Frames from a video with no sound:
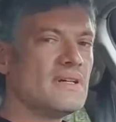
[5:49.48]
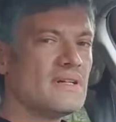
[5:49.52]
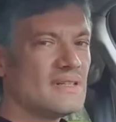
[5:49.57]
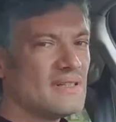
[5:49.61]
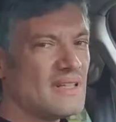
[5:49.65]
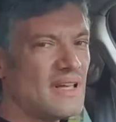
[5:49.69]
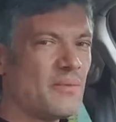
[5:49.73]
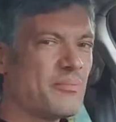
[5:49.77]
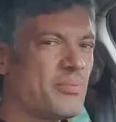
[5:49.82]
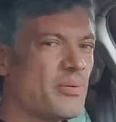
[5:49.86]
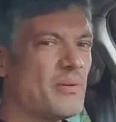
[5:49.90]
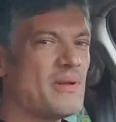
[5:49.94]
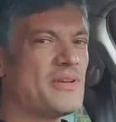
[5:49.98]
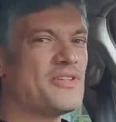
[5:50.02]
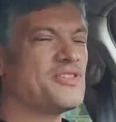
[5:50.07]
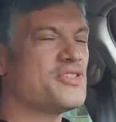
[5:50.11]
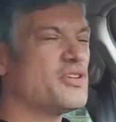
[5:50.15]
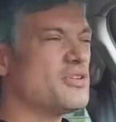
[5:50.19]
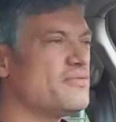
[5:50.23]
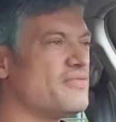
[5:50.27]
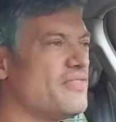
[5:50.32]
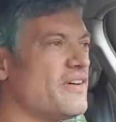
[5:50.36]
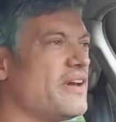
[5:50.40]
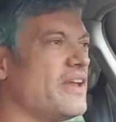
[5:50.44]
I probably
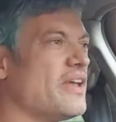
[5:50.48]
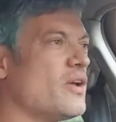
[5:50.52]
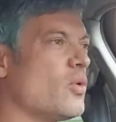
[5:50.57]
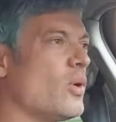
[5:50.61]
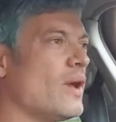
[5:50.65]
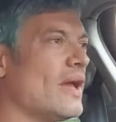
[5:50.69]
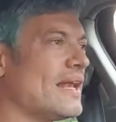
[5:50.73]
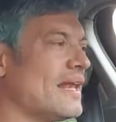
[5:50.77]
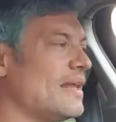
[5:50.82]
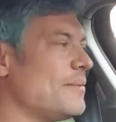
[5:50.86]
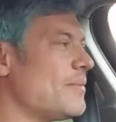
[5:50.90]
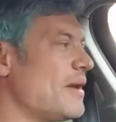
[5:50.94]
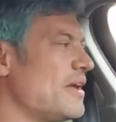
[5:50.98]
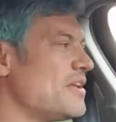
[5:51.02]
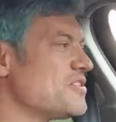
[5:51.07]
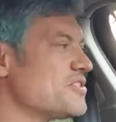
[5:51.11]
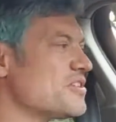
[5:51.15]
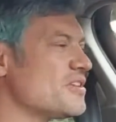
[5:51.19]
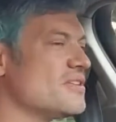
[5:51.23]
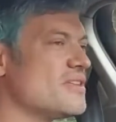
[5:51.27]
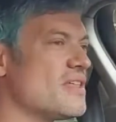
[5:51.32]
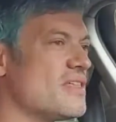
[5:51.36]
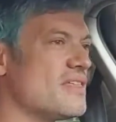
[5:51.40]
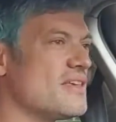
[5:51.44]
should very quickly
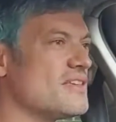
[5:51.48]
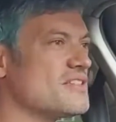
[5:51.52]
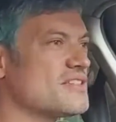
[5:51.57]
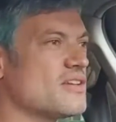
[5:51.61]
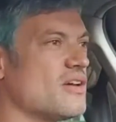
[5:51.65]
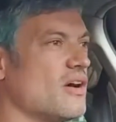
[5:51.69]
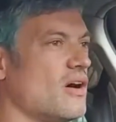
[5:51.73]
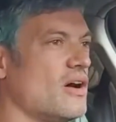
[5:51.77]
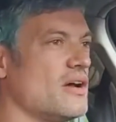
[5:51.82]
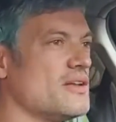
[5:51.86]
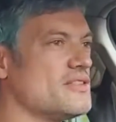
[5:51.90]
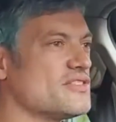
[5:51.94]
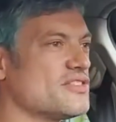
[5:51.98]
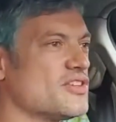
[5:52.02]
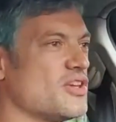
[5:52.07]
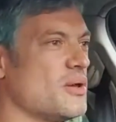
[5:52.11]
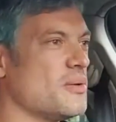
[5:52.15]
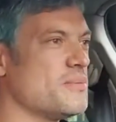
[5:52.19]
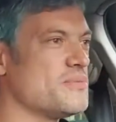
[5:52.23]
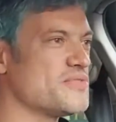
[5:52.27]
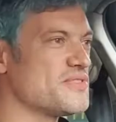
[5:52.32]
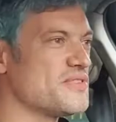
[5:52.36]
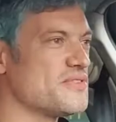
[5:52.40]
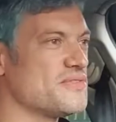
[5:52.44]
mention that this car, in
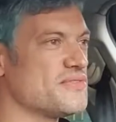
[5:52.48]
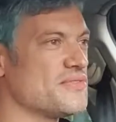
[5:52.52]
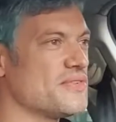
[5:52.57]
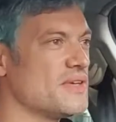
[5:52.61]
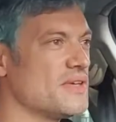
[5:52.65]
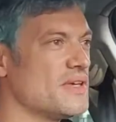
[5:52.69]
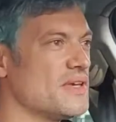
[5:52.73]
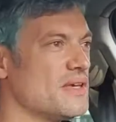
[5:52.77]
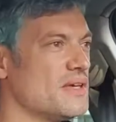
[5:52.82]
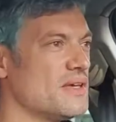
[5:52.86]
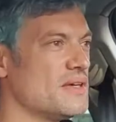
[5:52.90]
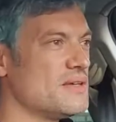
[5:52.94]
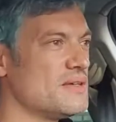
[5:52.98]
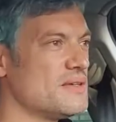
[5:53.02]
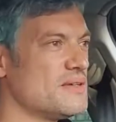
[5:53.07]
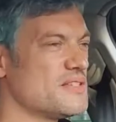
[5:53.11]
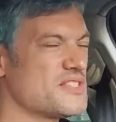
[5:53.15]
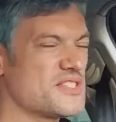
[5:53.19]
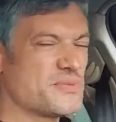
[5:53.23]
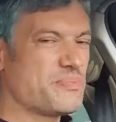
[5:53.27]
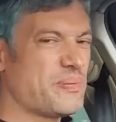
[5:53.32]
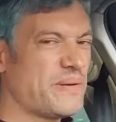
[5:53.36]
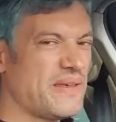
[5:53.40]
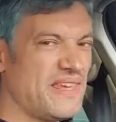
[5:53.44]
terms of
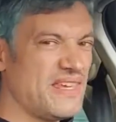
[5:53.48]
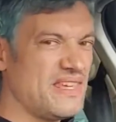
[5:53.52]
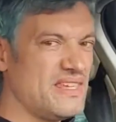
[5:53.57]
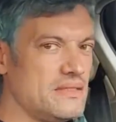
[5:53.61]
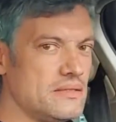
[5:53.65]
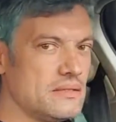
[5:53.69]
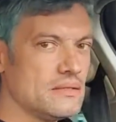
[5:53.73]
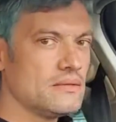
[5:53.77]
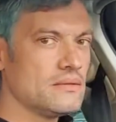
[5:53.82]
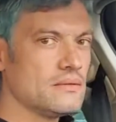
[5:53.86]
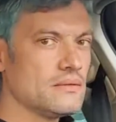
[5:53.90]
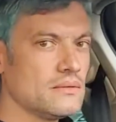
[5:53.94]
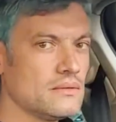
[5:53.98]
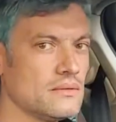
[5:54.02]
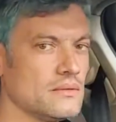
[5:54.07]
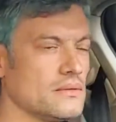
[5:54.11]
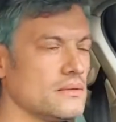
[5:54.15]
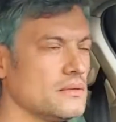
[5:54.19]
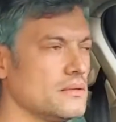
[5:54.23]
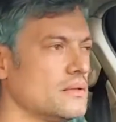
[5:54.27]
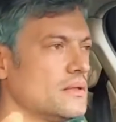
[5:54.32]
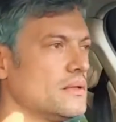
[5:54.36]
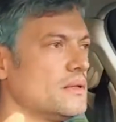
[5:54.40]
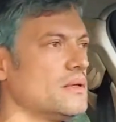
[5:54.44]
speed,
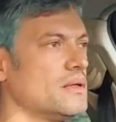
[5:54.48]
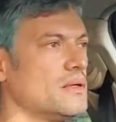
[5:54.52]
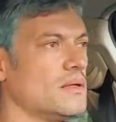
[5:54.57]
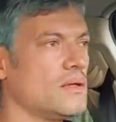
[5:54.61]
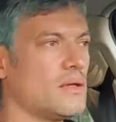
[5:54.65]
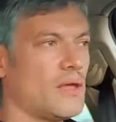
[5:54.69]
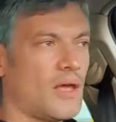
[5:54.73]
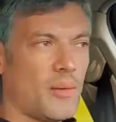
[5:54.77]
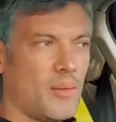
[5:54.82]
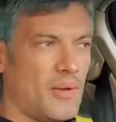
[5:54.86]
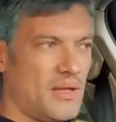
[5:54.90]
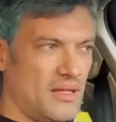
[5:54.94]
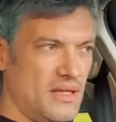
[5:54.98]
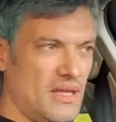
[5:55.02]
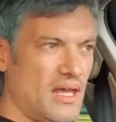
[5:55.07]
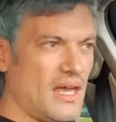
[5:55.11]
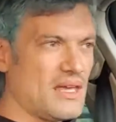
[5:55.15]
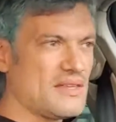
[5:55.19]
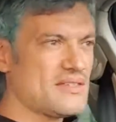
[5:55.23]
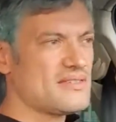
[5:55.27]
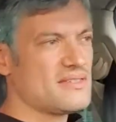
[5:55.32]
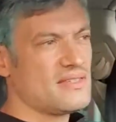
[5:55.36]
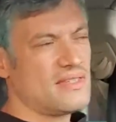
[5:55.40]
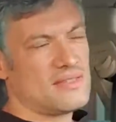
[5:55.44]
I mean,
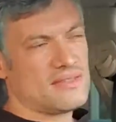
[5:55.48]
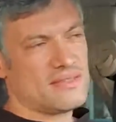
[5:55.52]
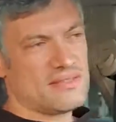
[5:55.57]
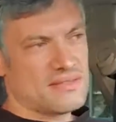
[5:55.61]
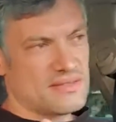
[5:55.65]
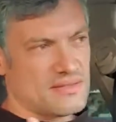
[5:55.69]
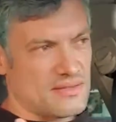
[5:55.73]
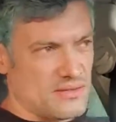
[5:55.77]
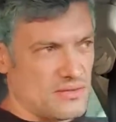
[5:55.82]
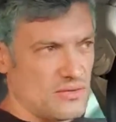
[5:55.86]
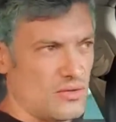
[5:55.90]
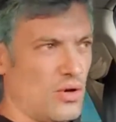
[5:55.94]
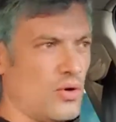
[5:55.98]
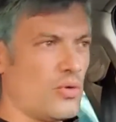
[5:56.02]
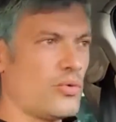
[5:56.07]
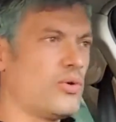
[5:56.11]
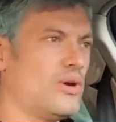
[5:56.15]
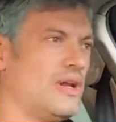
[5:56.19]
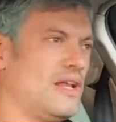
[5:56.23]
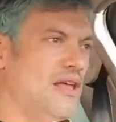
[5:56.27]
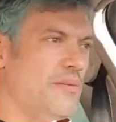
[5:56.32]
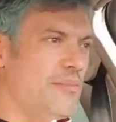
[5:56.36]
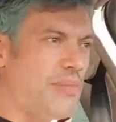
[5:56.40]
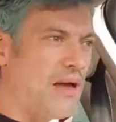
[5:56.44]
yes, it's not
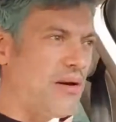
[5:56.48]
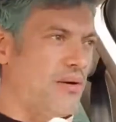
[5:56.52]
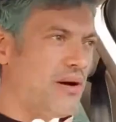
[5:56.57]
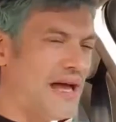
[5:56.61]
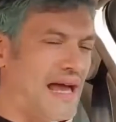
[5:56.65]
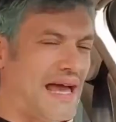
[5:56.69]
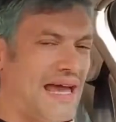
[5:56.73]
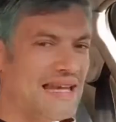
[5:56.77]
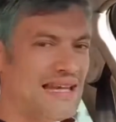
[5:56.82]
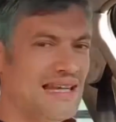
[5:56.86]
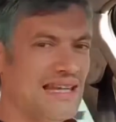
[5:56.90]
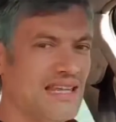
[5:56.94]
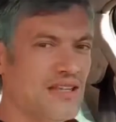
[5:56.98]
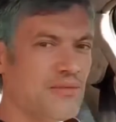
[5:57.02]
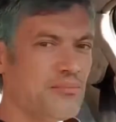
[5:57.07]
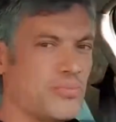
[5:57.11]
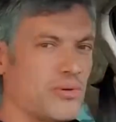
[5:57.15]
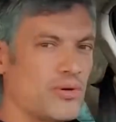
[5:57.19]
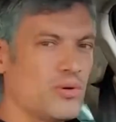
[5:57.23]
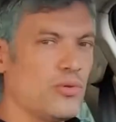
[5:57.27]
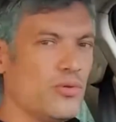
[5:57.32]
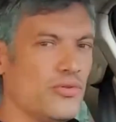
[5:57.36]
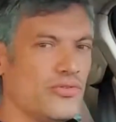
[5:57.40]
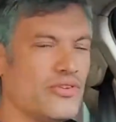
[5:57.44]
really about handling,
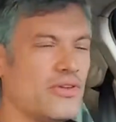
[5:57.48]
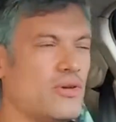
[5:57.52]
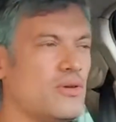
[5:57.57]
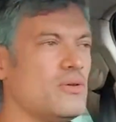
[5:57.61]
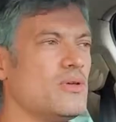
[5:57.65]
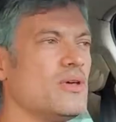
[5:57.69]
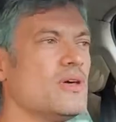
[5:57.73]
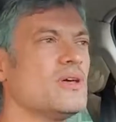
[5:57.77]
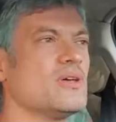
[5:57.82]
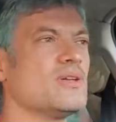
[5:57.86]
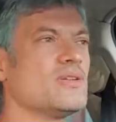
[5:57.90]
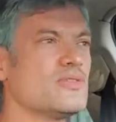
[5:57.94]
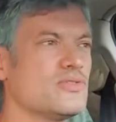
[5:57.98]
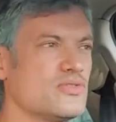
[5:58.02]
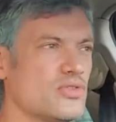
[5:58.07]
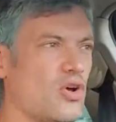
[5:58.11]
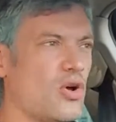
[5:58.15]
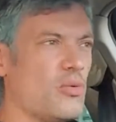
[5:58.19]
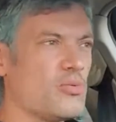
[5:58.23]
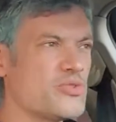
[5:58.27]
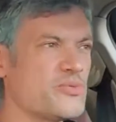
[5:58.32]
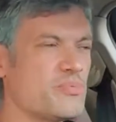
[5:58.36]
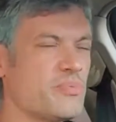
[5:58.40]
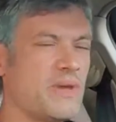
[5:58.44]
but also
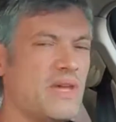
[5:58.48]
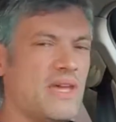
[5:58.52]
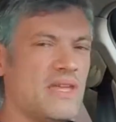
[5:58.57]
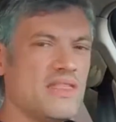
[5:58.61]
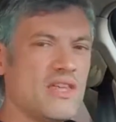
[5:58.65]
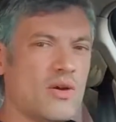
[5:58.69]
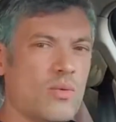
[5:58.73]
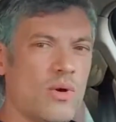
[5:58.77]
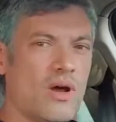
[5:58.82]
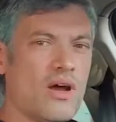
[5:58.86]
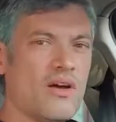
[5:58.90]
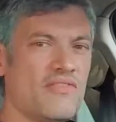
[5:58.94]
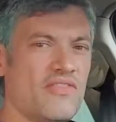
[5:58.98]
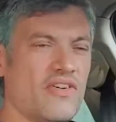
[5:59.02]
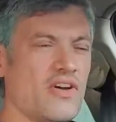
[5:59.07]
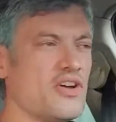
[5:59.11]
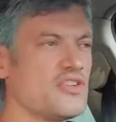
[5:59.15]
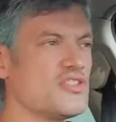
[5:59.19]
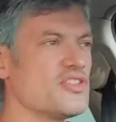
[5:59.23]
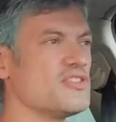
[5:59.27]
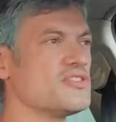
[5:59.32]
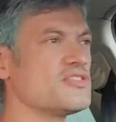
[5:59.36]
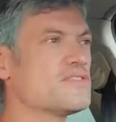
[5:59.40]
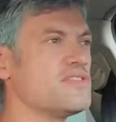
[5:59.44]
top speed. There were
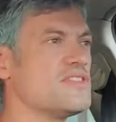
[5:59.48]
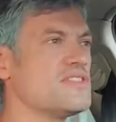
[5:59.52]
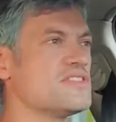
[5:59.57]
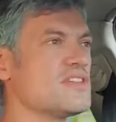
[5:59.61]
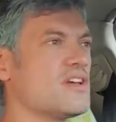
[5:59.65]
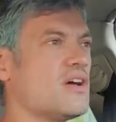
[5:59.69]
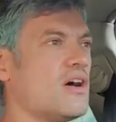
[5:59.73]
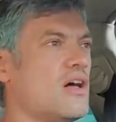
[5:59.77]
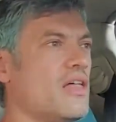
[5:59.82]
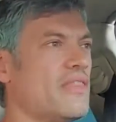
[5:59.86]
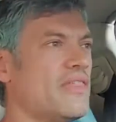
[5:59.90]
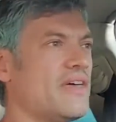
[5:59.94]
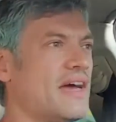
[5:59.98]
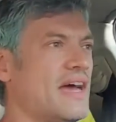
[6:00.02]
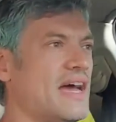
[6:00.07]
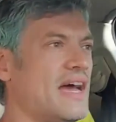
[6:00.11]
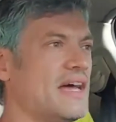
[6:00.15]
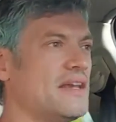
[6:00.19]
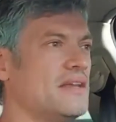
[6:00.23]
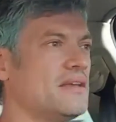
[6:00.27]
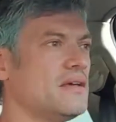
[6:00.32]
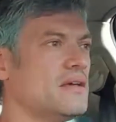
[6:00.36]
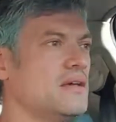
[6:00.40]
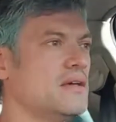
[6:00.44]
versions of this car that
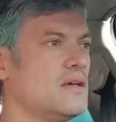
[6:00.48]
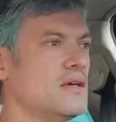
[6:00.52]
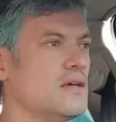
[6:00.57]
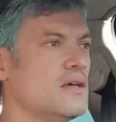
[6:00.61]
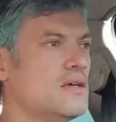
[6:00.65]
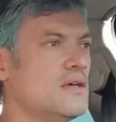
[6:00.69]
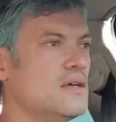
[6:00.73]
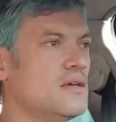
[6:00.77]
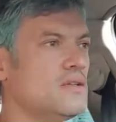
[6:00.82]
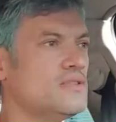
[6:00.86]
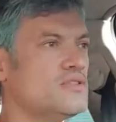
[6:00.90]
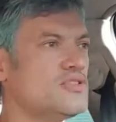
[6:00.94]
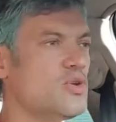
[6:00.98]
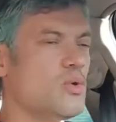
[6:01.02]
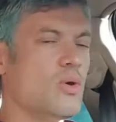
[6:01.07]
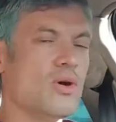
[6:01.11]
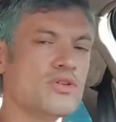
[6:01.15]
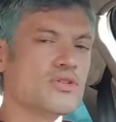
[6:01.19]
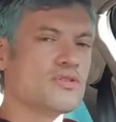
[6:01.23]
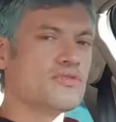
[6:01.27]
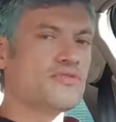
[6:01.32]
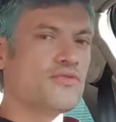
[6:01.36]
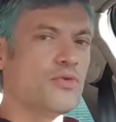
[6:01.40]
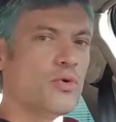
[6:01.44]
had
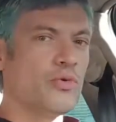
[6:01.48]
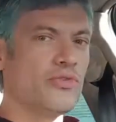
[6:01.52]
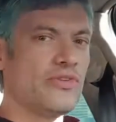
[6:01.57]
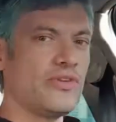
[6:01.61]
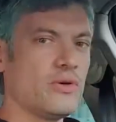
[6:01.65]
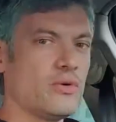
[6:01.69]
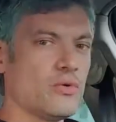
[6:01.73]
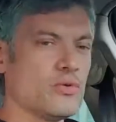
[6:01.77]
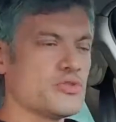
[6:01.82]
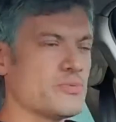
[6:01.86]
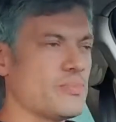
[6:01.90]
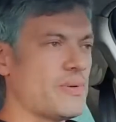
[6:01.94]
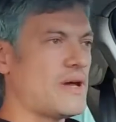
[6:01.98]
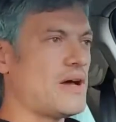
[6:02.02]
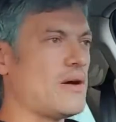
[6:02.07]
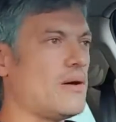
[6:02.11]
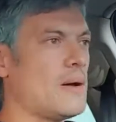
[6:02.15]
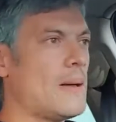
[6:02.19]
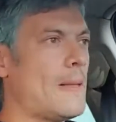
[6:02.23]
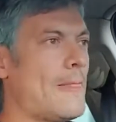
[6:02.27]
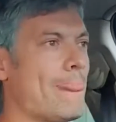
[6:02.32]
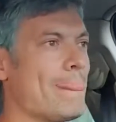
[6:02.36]
240 horsepower,